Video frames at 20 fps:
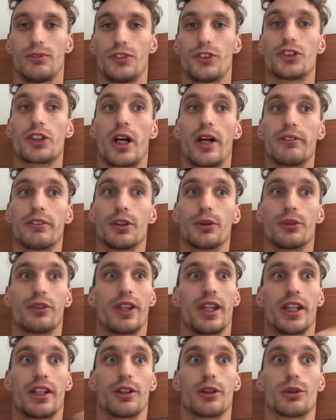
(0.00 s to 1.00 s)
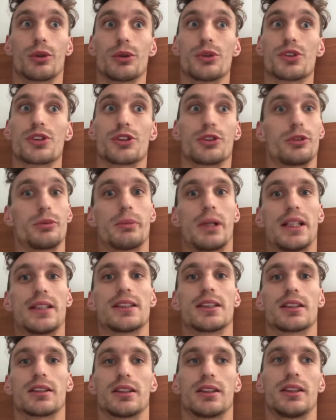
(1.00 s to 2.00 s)
driving without a cool suit,
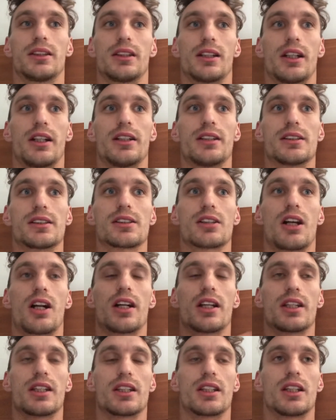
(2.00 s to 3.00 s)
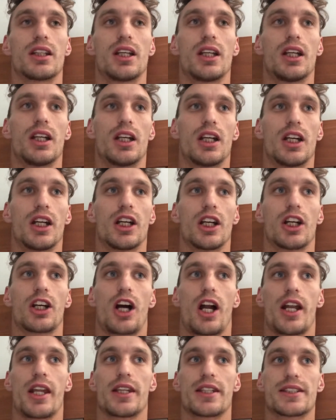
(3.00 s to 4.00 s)
basically. It's kind of
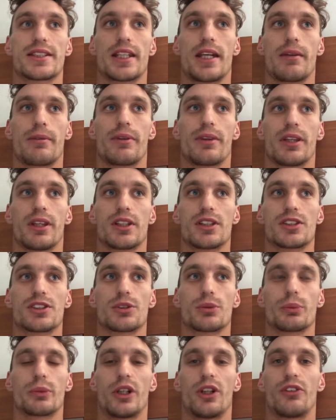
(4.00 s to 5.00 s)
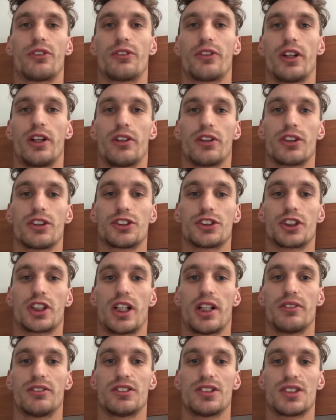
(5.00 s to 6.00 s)
the same thing as the welfare of the
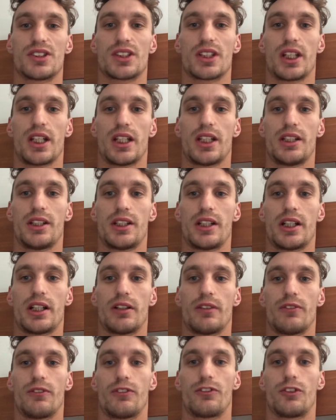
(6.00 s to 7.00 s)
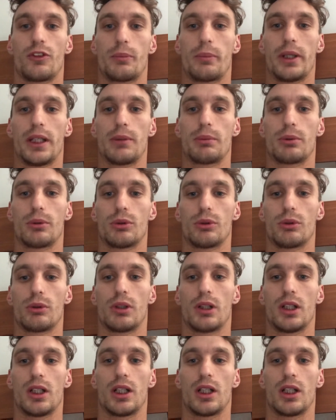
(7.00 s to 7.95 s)
drivers, and for people